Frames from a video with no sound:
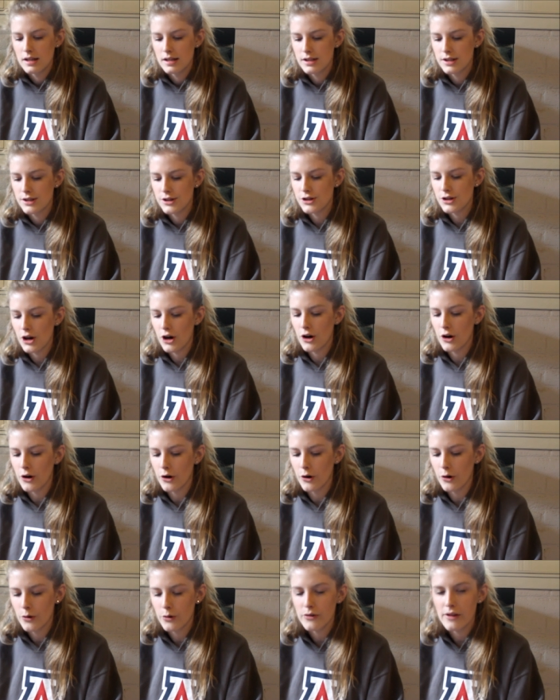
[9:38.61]

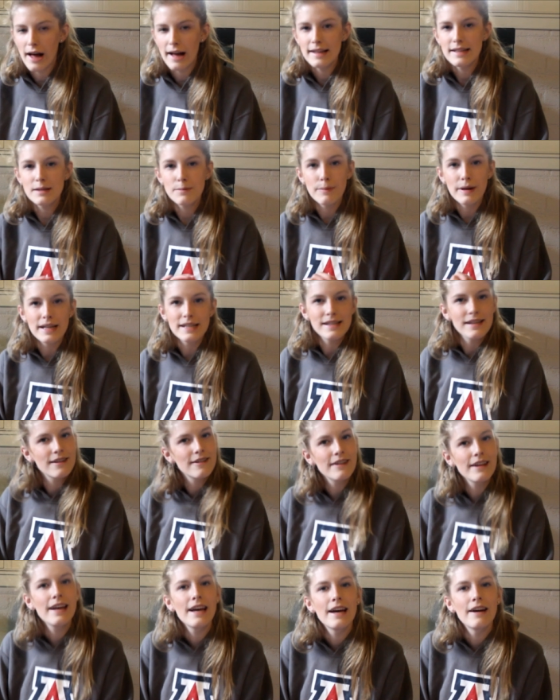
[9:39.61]
So that's
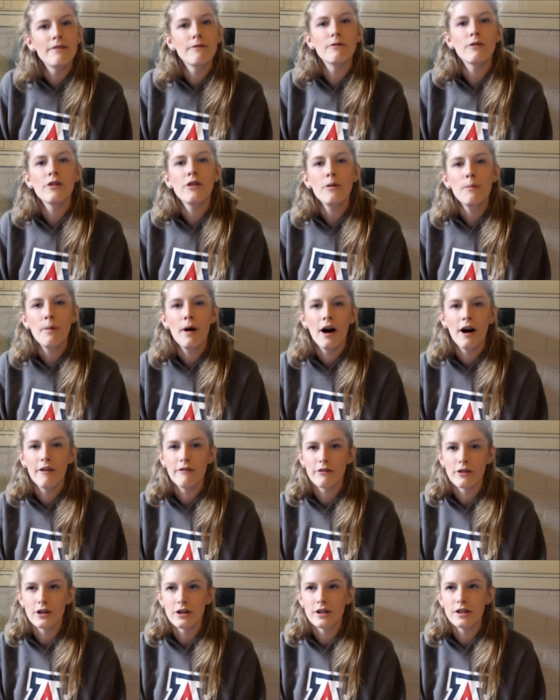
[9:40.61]
basically it for the
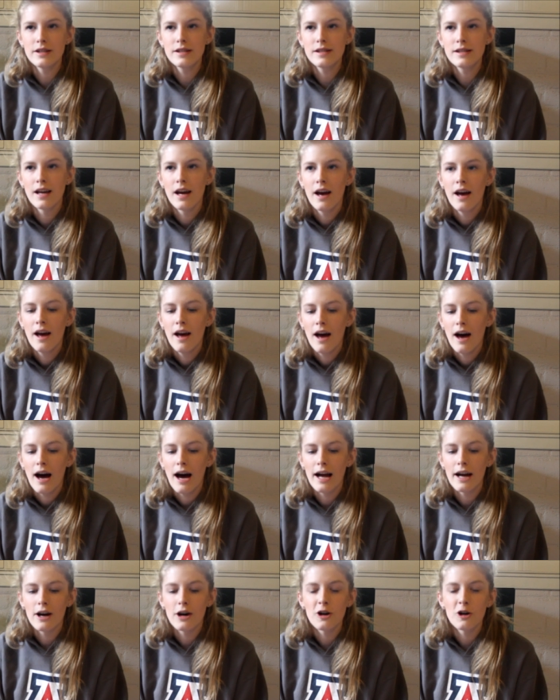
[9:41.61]
puffers.
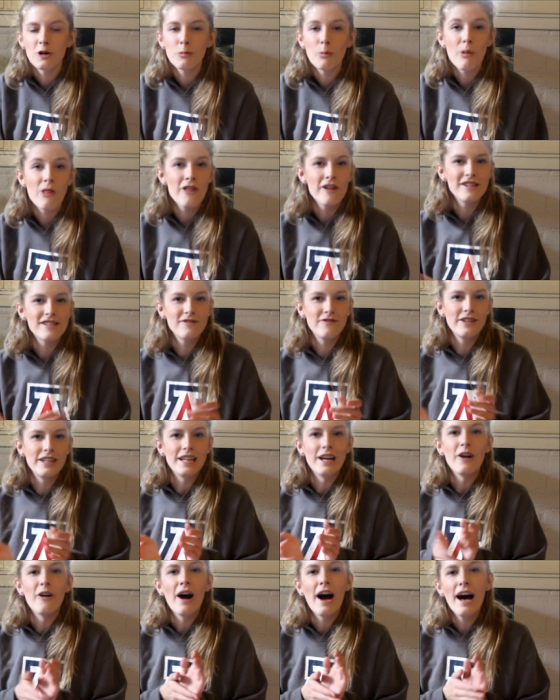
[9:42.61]
I hope this
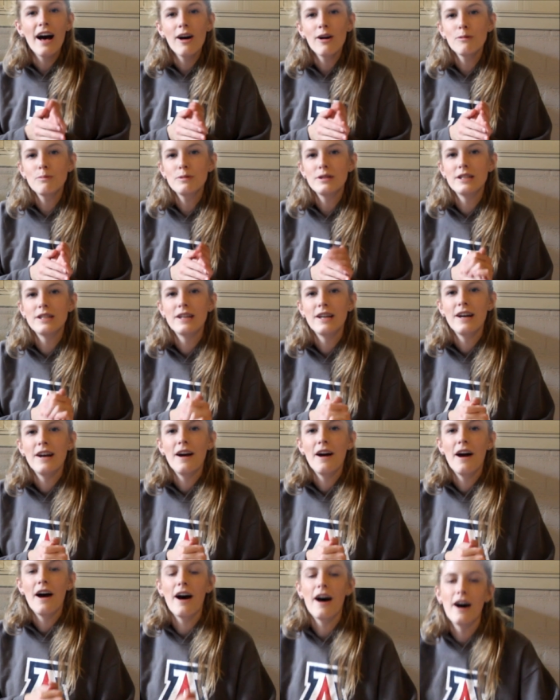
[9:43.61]
video helped.
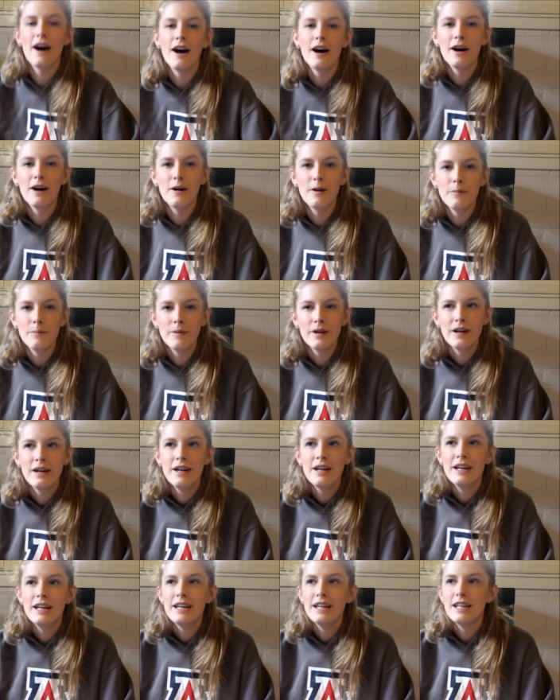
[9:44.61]
Um,
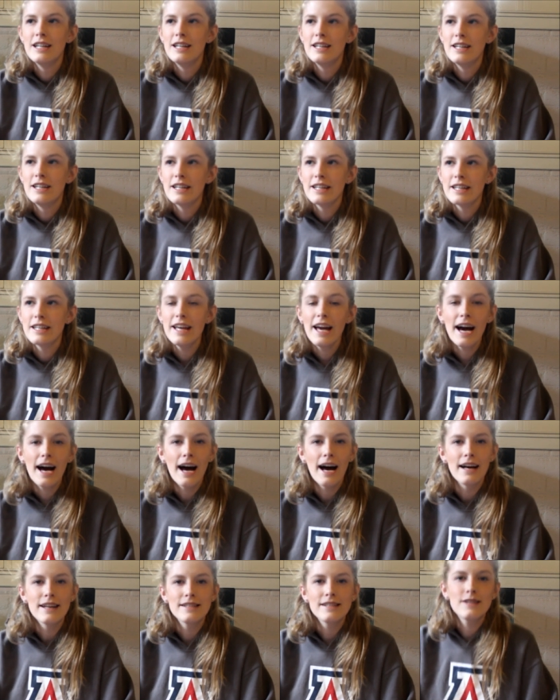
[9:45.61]

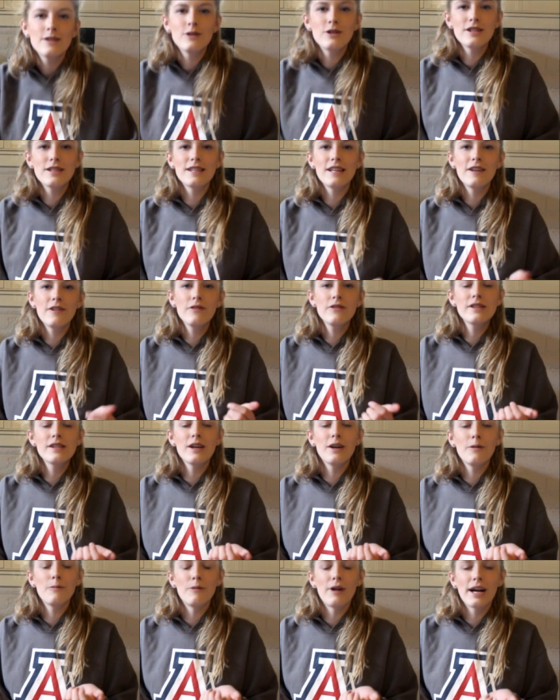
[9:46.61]
yeah, so just leave
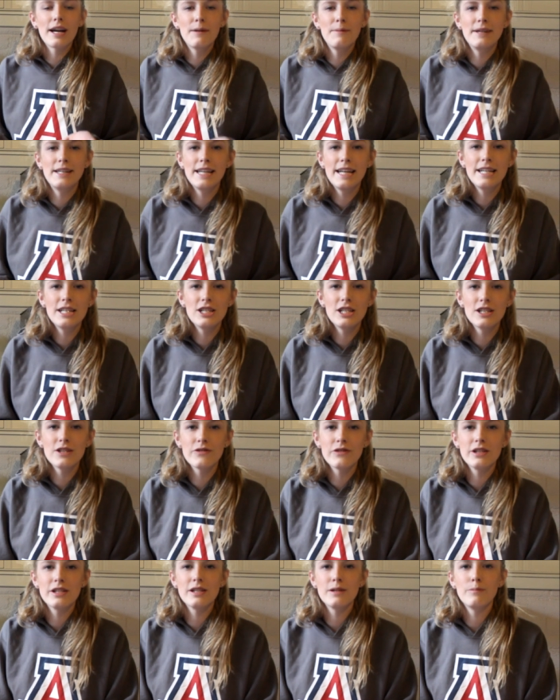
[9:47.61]
some recommendations
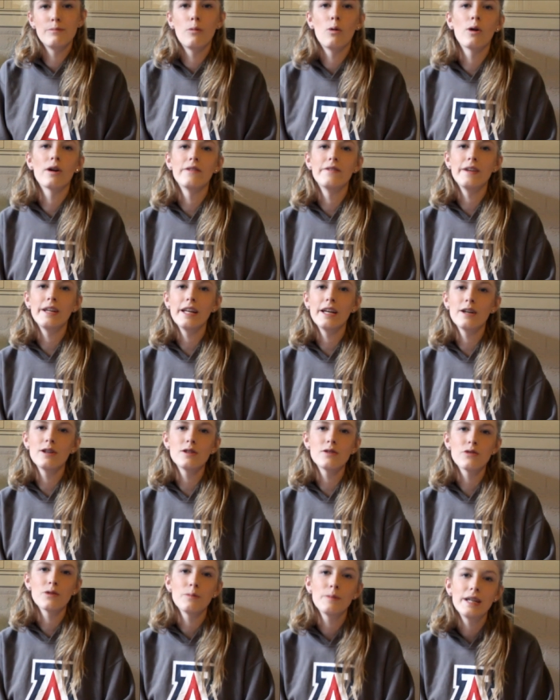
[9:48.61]
for some more
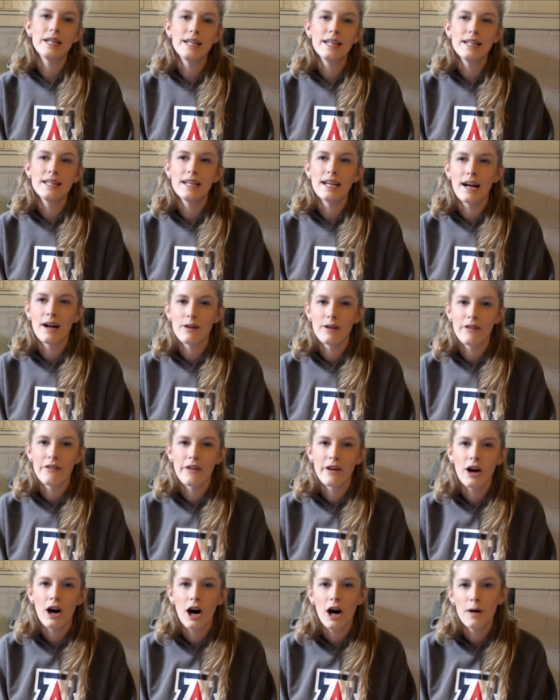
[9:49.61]
videos for me down in
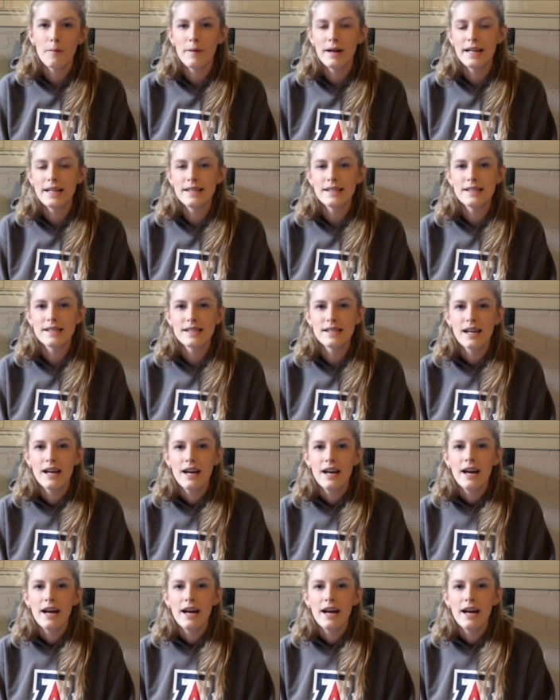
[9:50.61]
the comments.